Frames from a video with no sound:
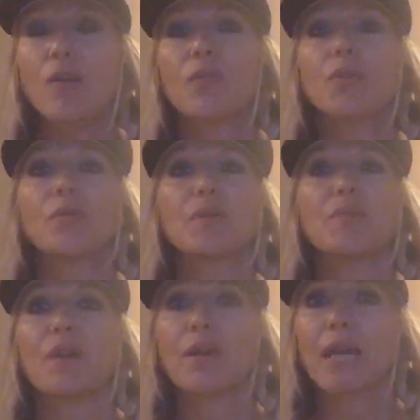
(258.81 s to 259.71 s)
for you to be
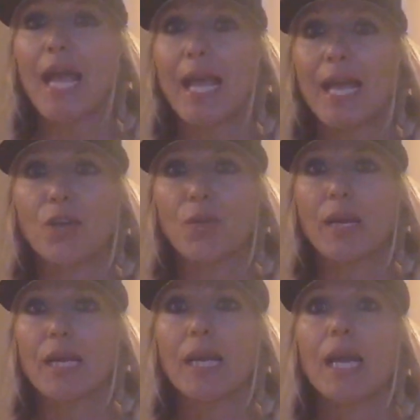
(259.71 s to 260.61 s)
very
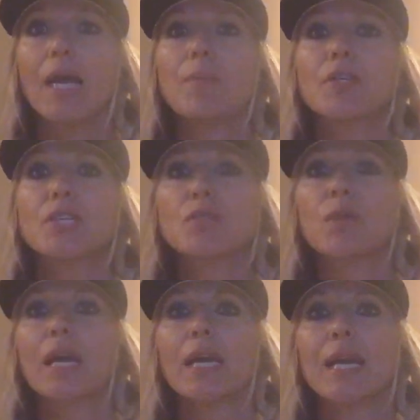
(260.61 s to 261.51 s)
angry, but just
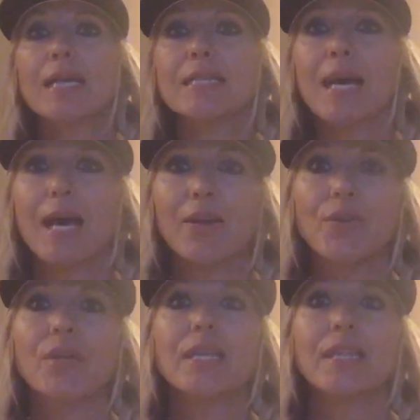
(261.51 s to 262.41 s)
recognize that
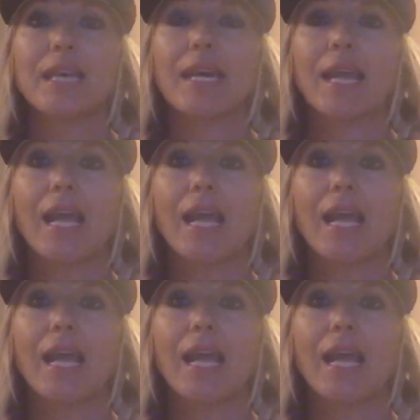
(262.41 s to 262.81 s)
underneath that